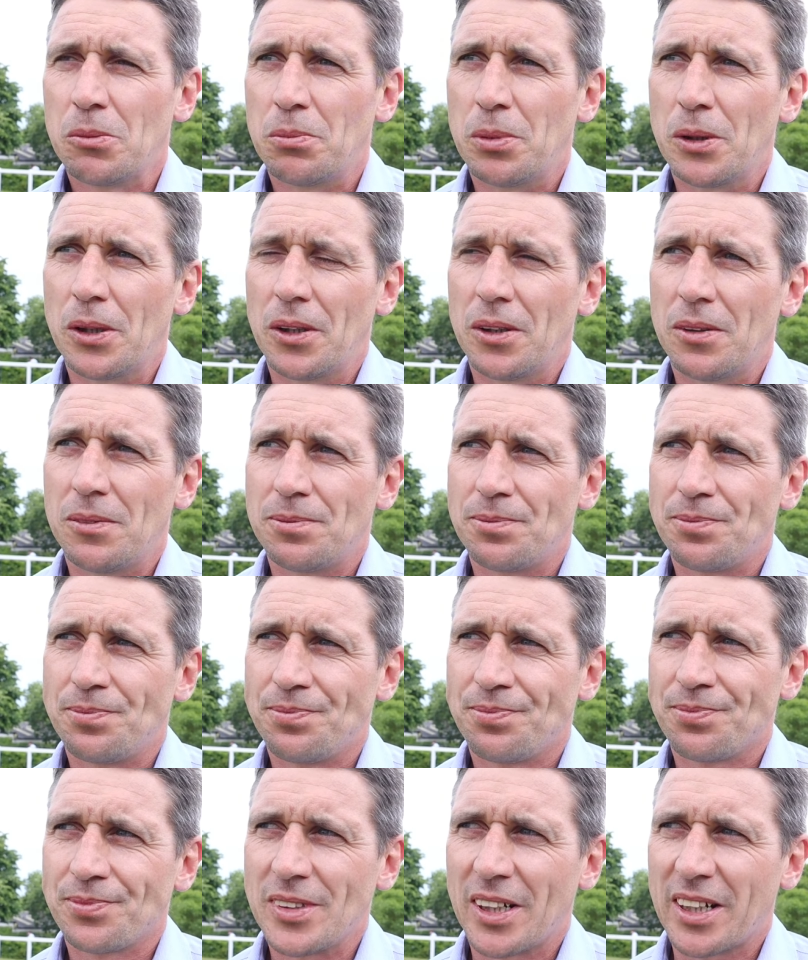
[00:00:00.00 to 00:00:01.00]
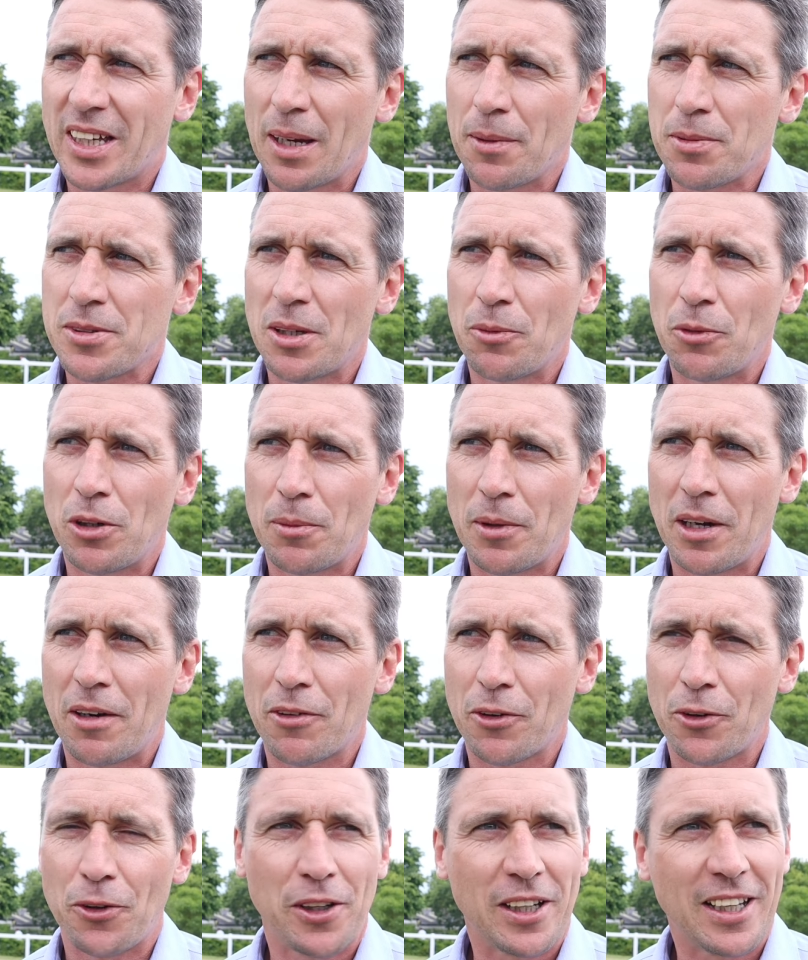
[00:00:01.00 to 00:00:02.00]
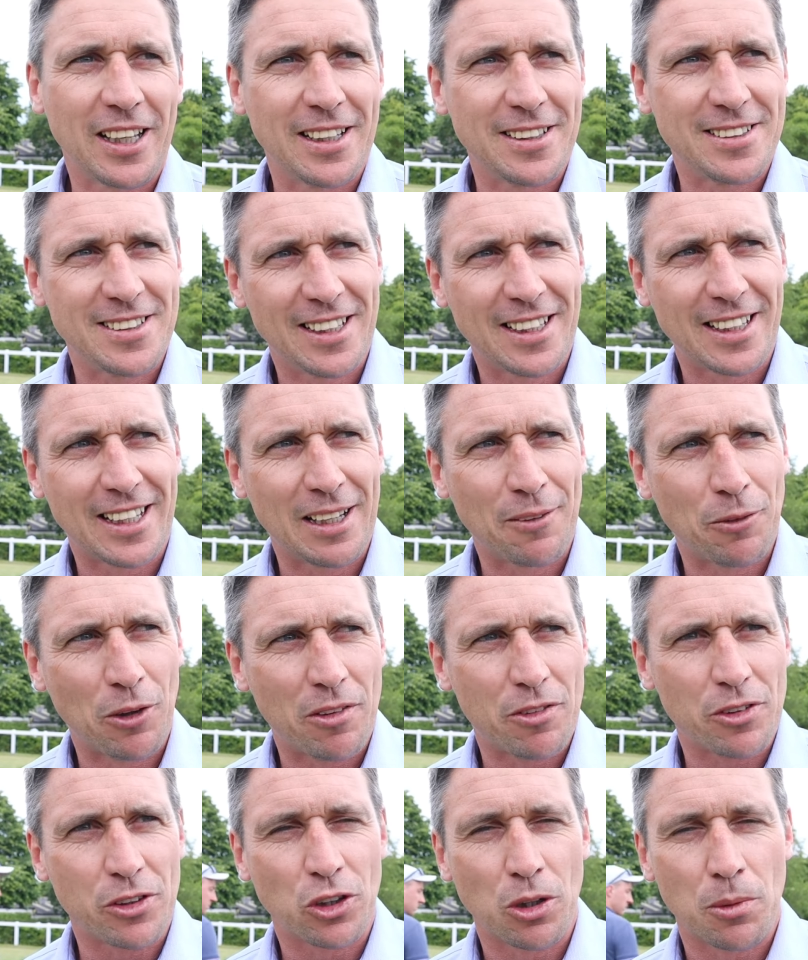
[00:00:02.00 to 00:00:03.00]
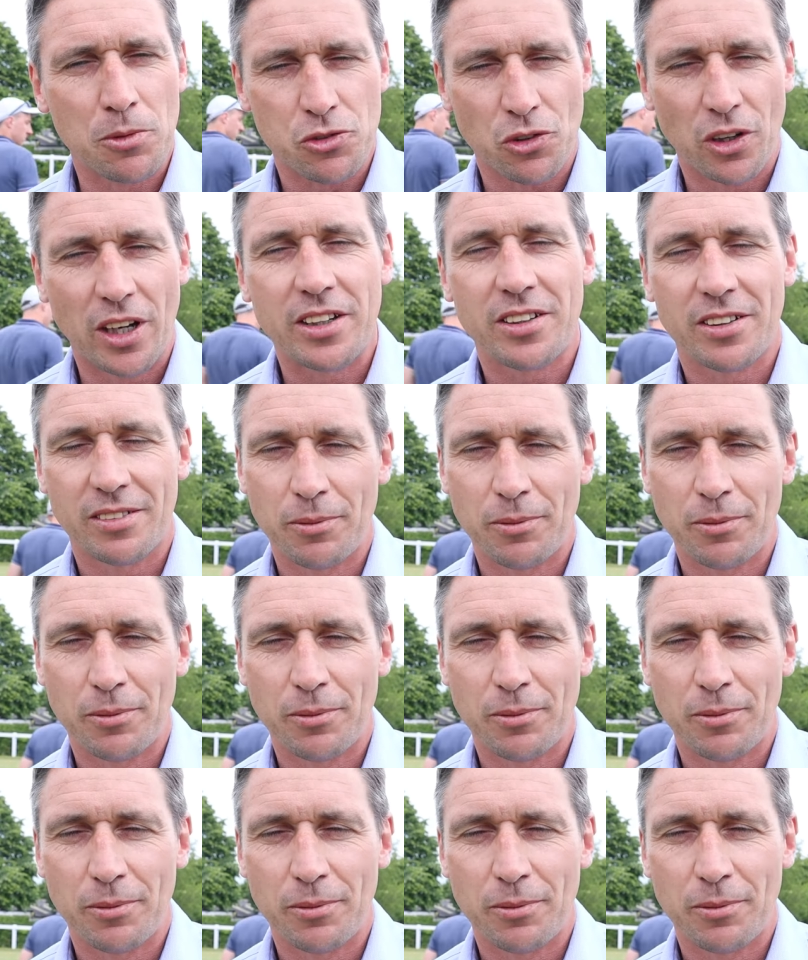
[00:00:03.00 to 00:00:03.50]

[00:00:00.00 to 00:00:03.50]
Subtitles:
But I kept saying, when am I ever going to get a day again where everything comes right?